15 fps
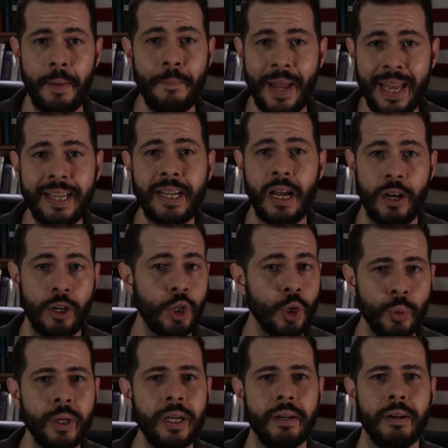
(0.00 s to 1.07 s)
and make a
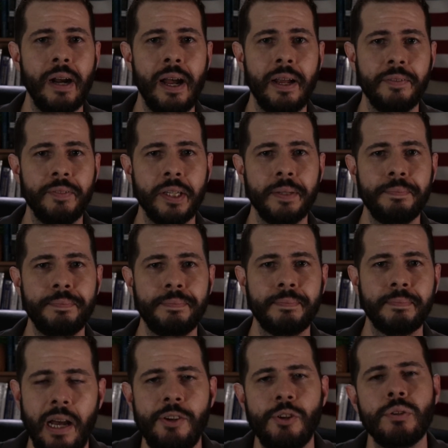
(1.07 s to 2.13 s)
career out of it.
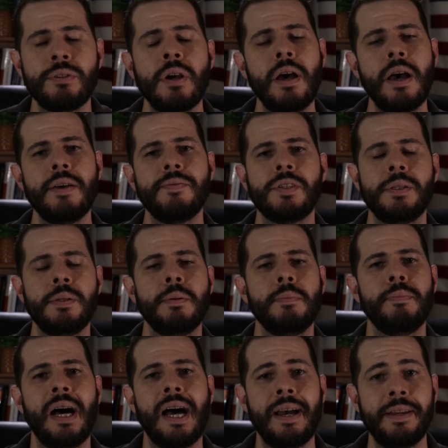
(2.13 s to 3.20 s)
I also have
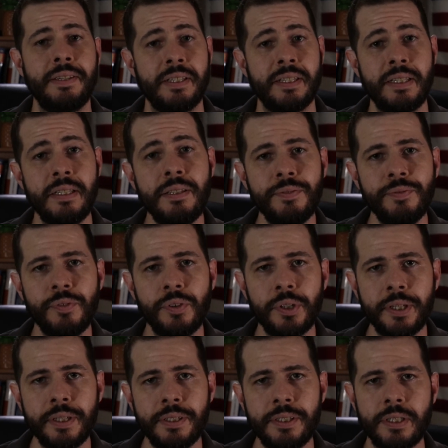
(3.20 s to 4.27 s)
some behind-the-scenes
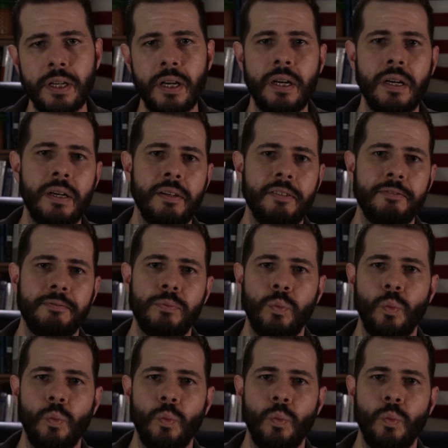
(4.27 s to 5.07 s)
footage of